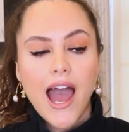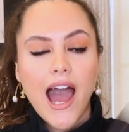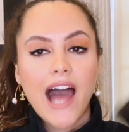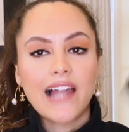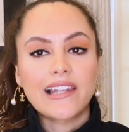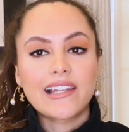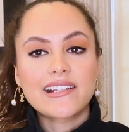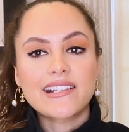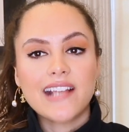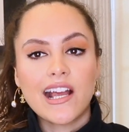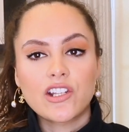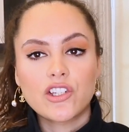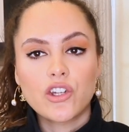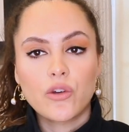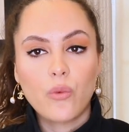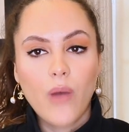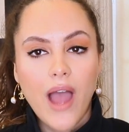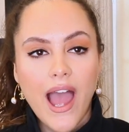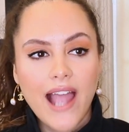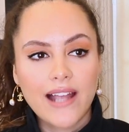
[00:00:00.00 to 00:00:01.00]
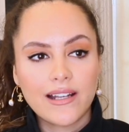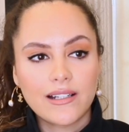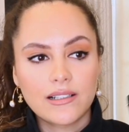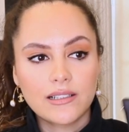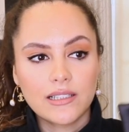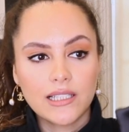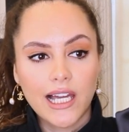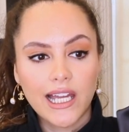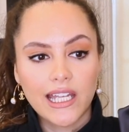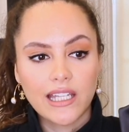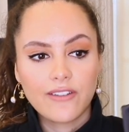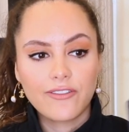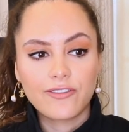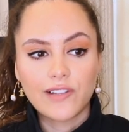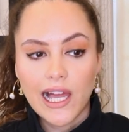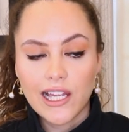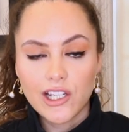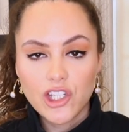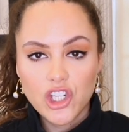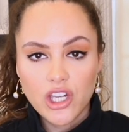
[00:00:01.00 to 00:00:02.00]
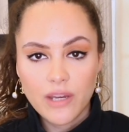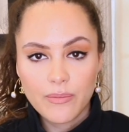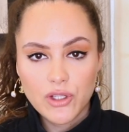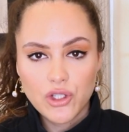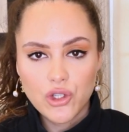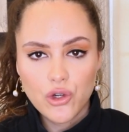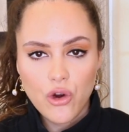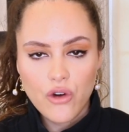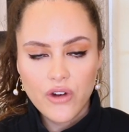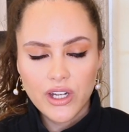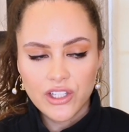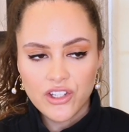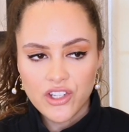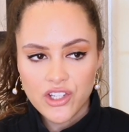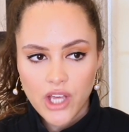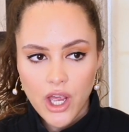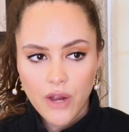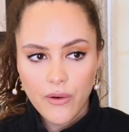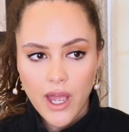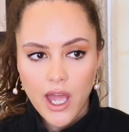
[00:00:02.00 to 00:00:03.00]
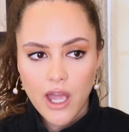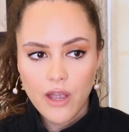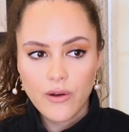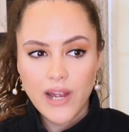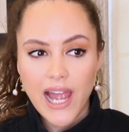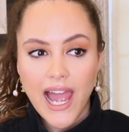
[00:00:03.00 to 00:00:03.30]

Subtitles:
Alexander Wang like flagship store in Soho,